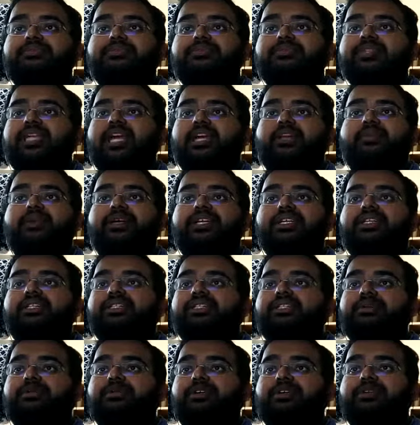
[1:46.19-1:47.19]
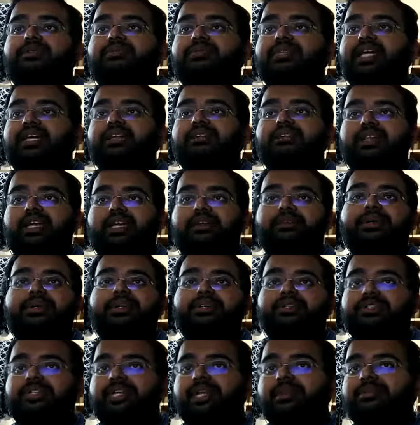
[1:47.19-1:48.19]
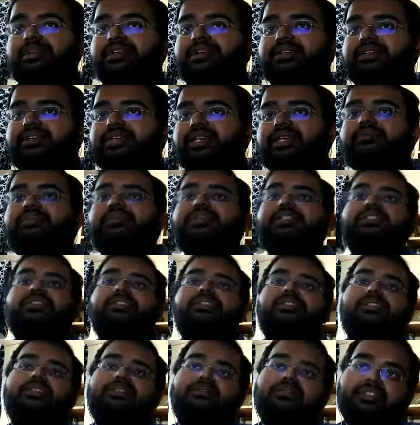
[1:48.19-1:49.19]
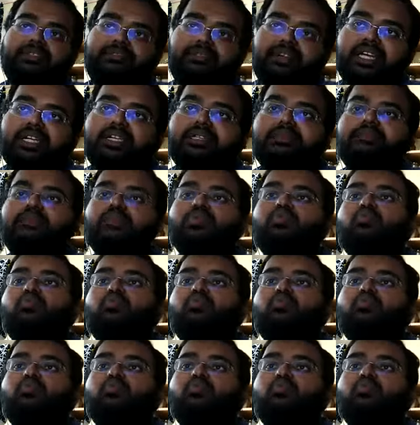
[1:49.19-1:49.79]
Nanoparticles are about 10 nanometers diameter, 10% the surface of atoms.